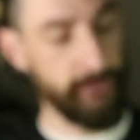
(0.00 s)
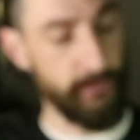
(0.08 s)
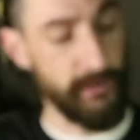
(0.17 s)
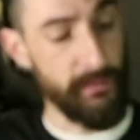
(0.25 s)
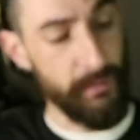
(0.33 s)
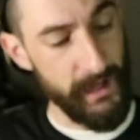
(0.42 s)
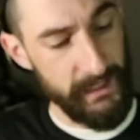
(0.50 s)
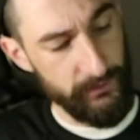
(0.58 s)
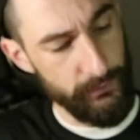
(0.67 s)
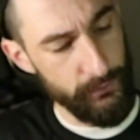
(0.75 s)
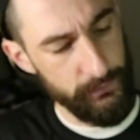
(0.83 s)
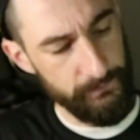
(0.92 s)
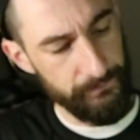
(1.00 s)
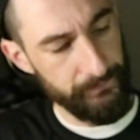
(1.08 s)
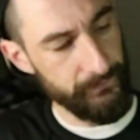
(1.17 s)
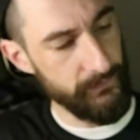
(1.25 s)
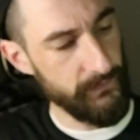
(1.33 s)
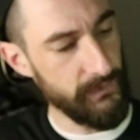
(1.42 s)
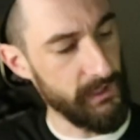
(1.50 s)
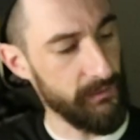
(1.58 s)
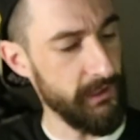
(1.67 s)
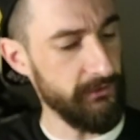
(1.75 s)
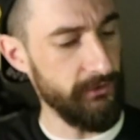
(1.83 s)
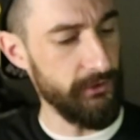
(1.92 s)
so what I might do, I'm
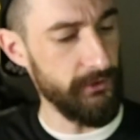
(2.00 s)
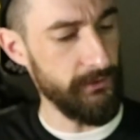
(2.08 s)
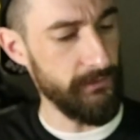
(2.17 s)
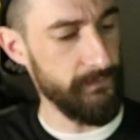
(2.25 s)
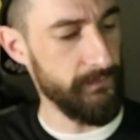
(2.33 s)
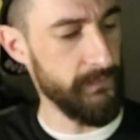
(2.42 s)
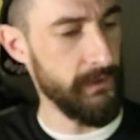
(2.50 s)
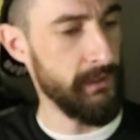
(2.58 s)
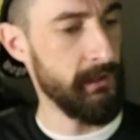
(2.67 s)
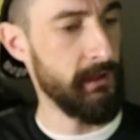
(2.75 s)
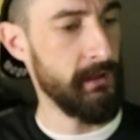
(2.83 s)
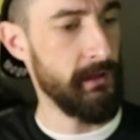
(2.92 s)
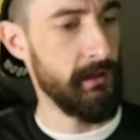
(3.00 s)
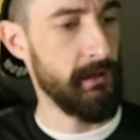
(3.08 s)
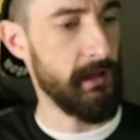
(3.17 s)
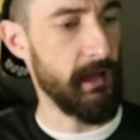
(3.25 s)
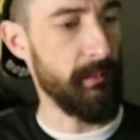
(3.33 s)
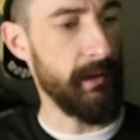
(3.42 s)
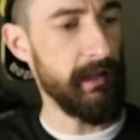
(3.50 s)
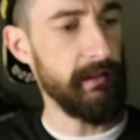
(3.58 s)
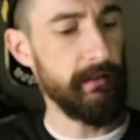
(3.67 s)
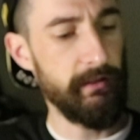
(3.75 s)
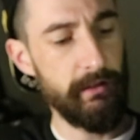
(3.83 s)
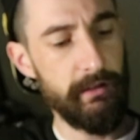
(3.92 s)
not sure, I might
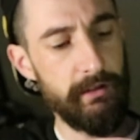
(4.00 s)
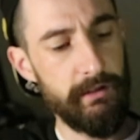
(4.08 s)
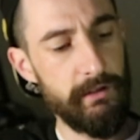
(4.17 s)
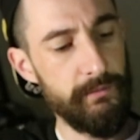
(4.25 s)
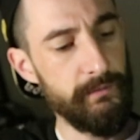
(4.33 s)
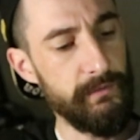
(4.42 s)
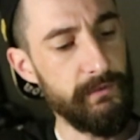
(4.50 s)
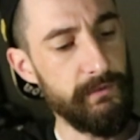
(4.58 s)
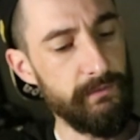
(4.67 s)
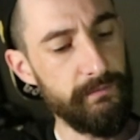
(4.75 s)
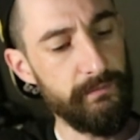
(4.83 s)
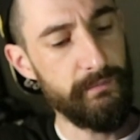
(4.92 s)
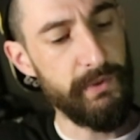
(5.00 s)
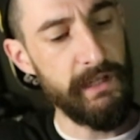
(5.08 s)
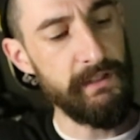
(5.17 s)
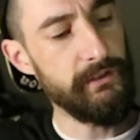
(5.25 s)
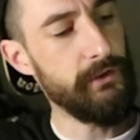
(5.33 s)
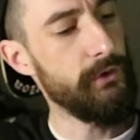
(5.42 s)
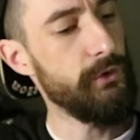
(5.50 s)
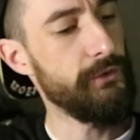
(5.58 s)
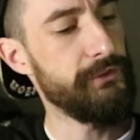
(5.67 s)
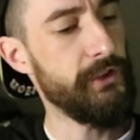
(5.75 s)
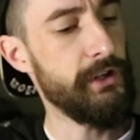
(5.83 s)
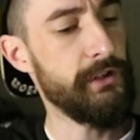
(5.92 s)
paint the whole
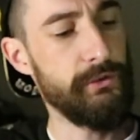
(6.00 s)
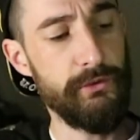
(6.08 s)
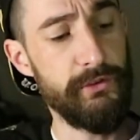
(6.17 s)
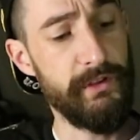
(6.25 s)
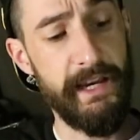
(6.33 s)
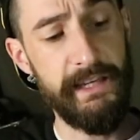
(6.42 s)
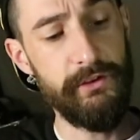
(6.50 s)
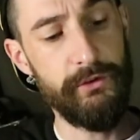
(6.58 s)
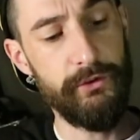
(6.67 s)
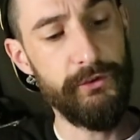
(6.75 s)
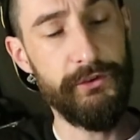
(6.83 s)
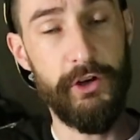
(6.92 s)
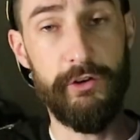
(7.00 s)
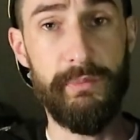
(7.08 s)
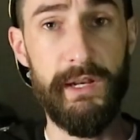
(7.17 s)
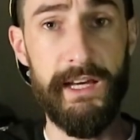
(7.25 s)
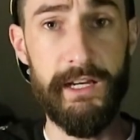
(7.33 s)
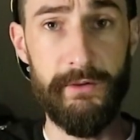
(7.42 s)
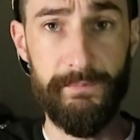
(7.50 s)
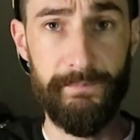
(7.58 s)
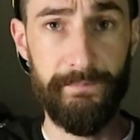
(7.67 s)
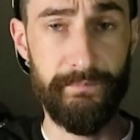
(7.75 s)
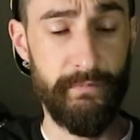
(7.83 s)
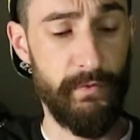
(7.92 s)
tongue or dye the whole tongue black,
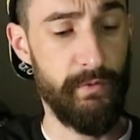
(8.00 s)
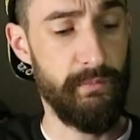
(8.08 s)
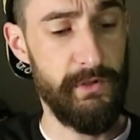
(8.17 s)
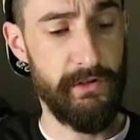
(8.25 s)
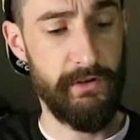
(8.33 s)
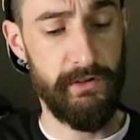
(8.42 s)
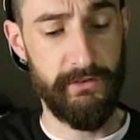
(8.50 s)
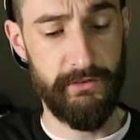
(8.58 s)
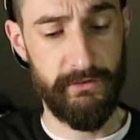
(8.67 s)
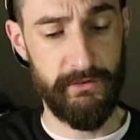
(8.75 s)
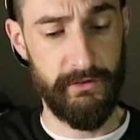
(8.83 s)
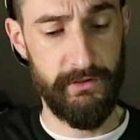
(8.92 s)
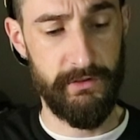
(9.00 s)
because